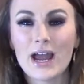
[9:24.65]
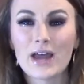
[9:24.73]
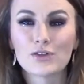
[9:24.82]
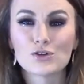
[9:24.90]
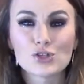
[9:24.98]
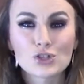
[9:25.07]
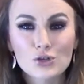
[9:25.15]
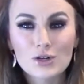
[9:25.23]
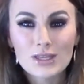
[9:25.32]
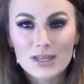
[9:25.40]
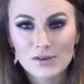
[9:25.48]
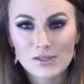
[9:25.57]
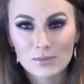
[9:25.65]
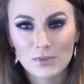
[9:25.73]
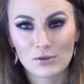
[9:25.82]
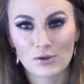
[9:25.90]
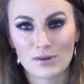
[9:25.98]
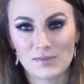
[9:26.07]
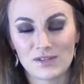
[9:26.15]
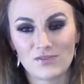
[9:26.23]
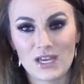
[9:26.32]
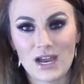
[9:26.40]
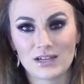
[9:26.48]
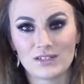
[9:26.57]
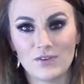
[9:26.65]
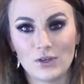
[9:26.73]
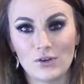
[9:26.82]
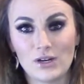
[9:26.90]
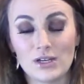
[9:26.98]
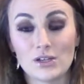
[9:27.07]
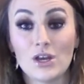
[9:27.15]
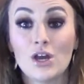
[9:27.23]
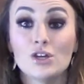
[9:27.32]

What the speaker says: And there's 30,000 milligrams of the active ingredient.